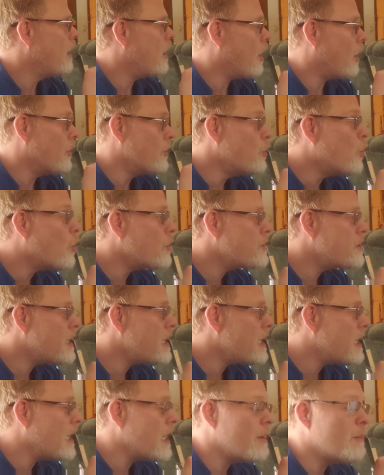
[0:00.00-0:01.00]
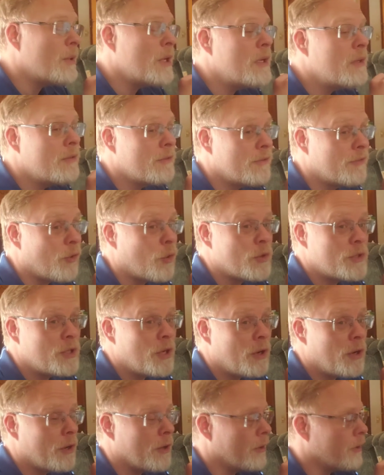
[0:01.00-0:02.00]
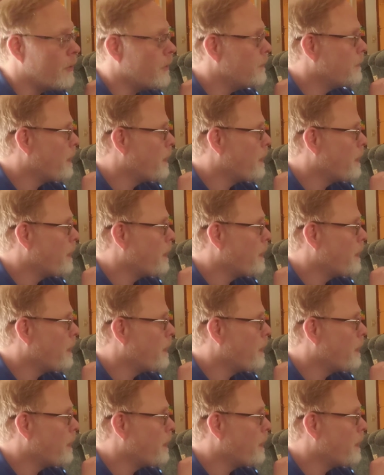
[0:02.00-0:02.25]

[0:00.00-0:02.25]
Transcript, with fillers: on your team for turn.